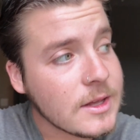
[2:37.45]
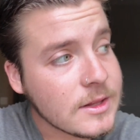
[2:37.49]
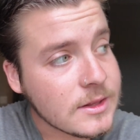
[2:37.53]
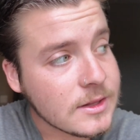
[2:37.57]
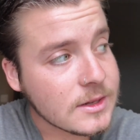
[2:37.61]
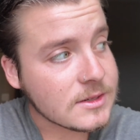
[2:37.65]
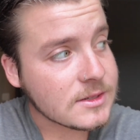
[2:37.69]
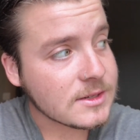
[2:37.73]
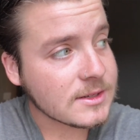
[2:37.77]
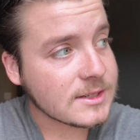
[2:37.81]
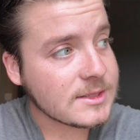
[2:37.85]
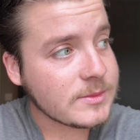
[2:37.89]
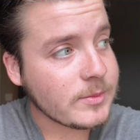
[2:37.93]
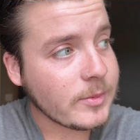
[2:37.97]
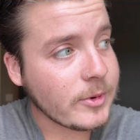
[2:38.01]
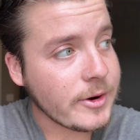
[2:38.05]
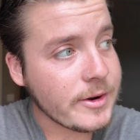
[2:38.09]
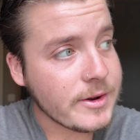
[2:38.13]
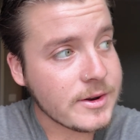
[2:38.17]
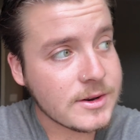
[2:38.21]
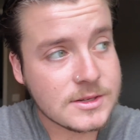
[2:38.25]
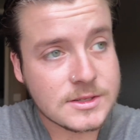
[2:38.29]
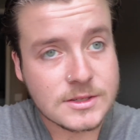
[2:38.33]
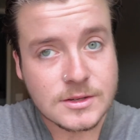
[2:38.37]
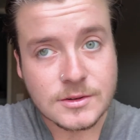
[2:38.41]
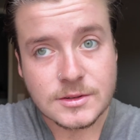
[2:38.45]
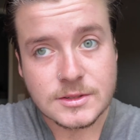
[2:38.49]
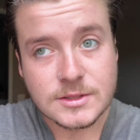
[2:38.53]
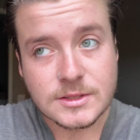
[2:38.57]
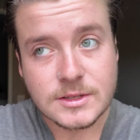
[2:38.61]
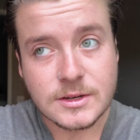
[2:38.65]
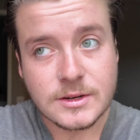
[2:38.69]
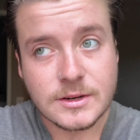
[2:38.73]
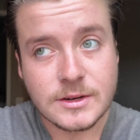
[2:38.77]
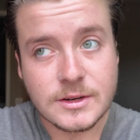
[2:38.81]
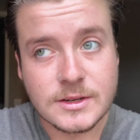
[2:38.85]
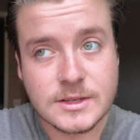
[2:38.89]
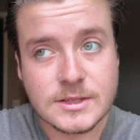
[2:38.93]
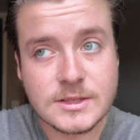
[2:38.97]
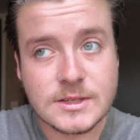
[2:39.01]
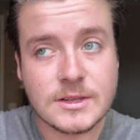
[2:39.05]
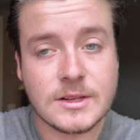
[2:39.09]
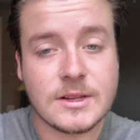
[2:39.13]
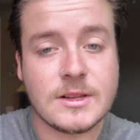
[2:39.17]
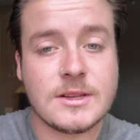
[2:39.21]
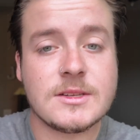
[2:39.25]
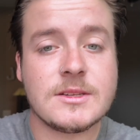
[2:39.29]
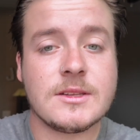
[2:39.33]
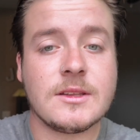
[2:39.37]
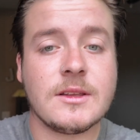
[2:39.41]
this experience so serious,
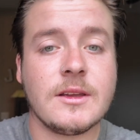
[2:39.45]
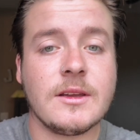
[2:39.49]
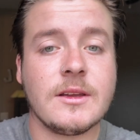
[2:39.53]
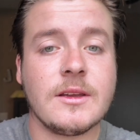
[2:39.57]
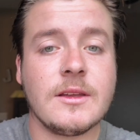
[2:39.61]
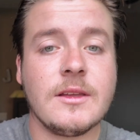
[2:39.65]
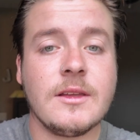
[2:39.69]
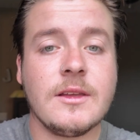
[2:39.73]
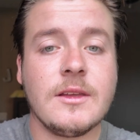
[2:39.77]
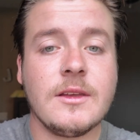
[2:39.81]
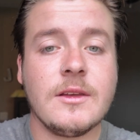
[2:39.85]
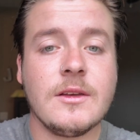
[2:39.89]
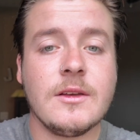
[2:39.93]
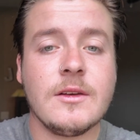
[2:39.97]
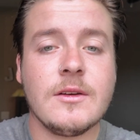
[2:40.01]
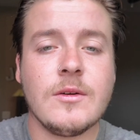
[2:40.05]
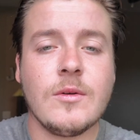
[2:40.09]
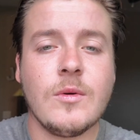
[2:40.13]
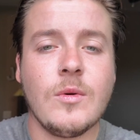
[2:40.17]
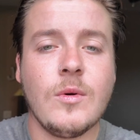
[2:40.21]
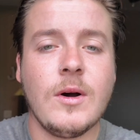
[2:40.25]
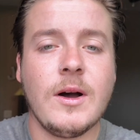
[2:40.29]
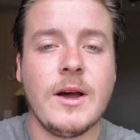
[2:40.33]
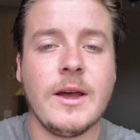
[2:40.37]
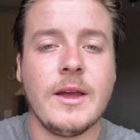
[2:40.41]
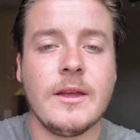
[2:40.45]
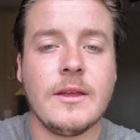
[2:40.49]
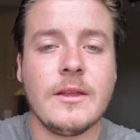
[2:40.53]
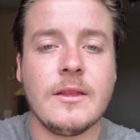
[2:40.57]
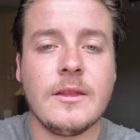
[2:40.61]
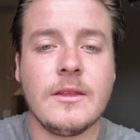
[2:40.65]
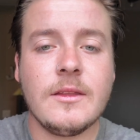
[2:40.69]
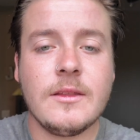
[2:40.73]
and it's like, why?